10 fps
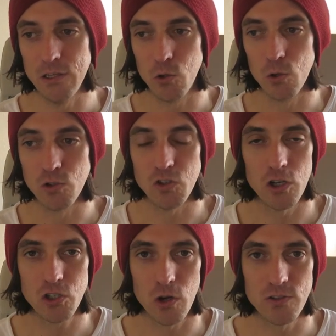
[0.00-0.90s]
Google
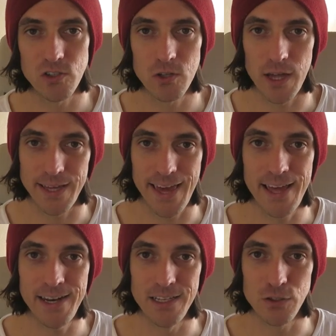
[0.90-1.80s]
Search Console,
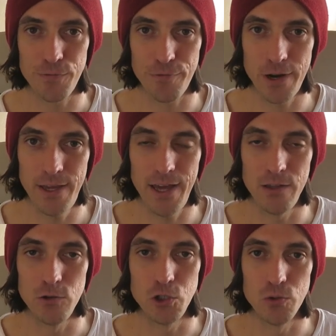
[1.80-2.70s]
again, it's free,
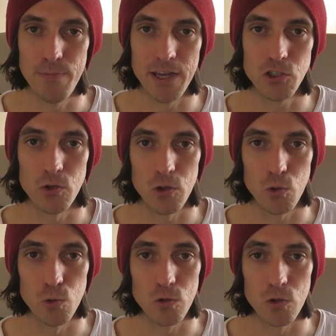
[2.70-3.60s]
and you should make sure that
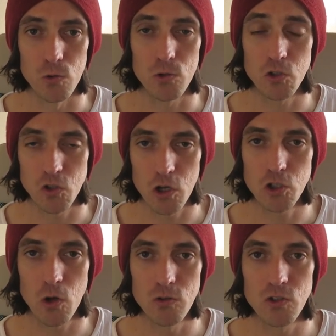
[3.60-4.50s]
Google
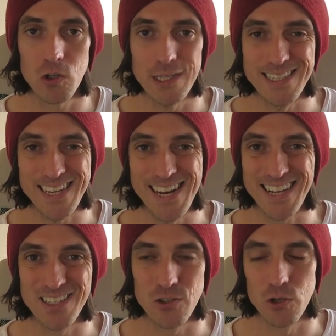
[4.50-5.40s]
Search Console is
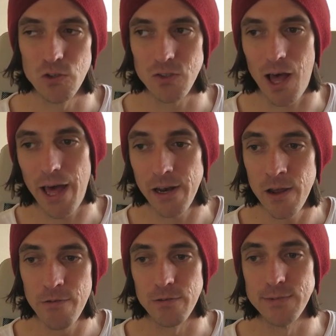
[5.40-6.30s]
connected to your site
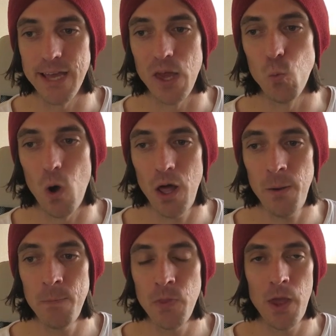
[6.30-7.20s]
from day
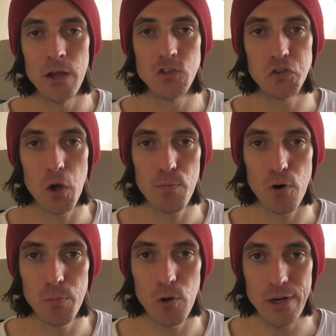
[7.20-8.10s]
1. Serp
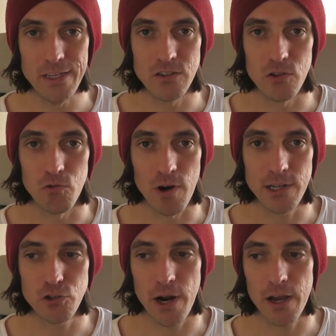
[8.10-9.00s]
Robot is the
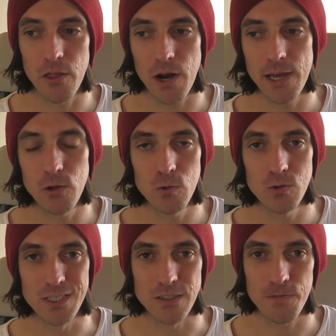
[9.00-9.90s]
rank tracker that I
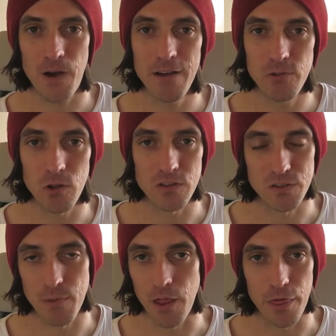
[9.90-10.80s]
use. It's $5
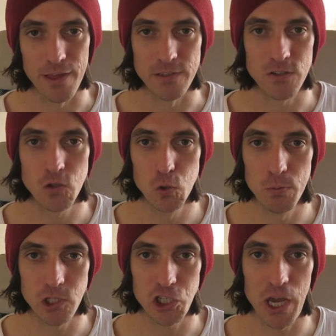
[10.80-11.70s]
a month. It's
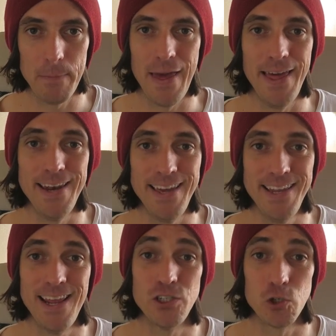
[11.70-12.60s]
super cheap and
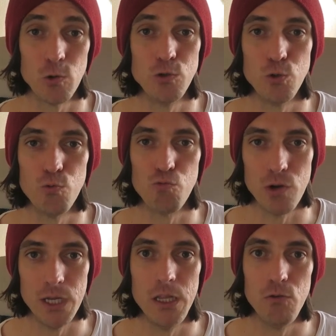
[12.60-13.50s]
it shows you
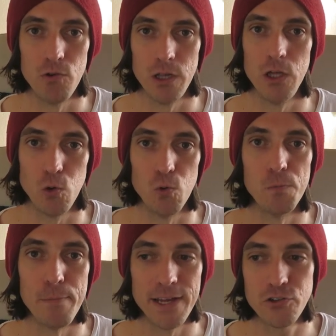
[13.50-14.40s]
really, really
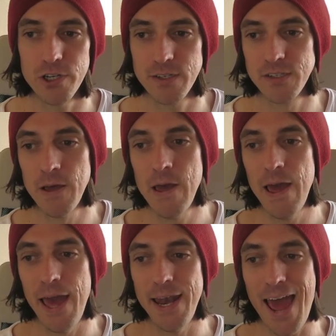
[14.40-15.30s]
good metrics.
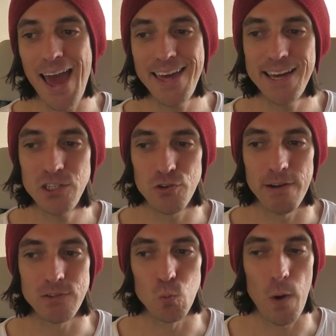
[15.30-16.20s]
And
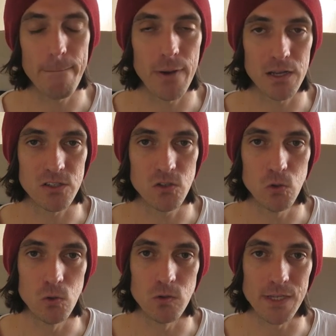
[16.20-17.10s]
aHrefs Webmaster
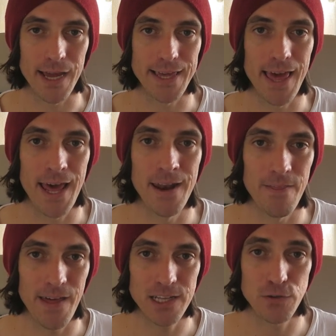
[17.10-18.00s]
Tools, again,
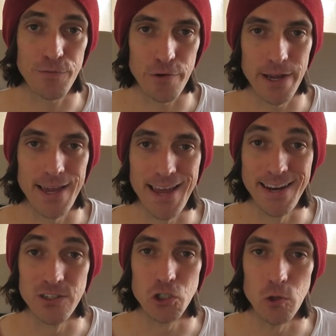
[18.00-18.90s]
that's free and
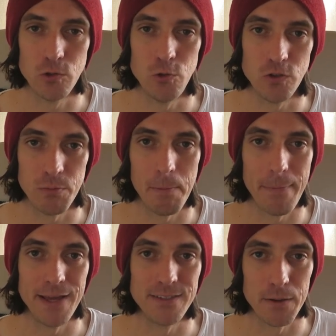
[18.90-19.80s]
it shows you some
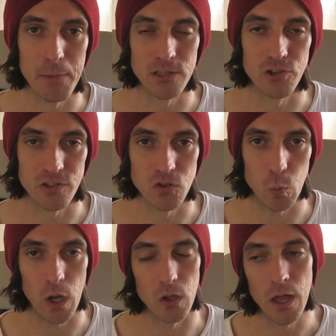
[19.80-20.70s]
amazing metrics as
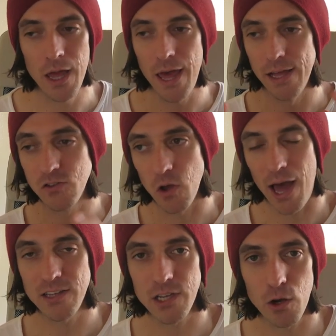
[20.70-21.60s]
well. And so
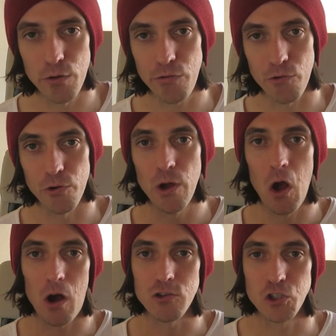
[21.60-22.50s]
as I go through,
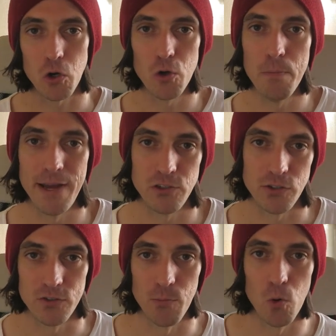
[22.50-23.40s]
I'll show you
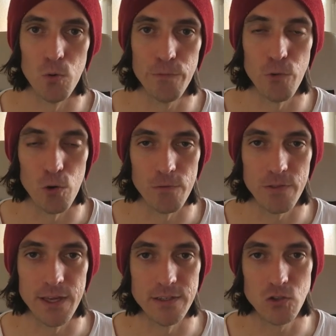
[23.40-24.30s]
metrics from all 4 of
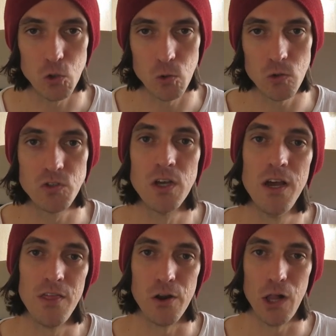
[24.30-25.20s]
these tools
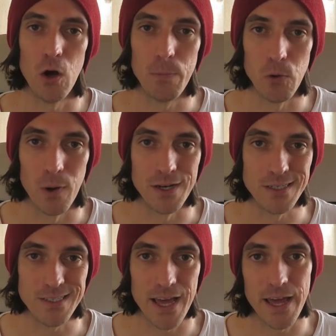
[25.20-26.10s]
that'll help you
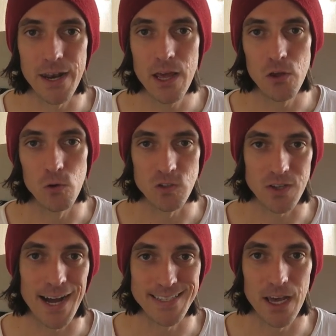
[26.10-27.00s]
understand your
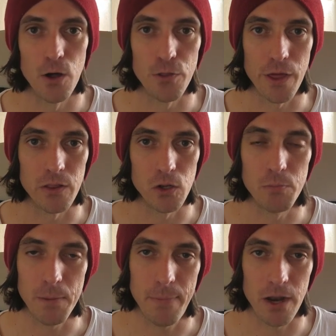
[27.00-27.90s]
site's health a little
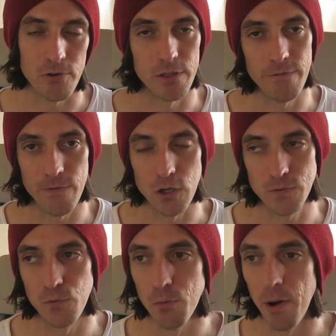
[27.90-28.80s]
bit better in the
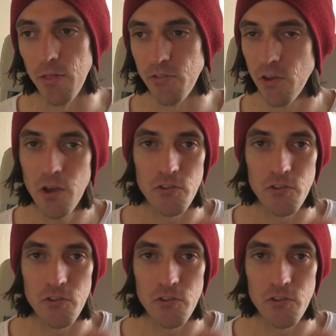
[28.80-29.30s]
first few months.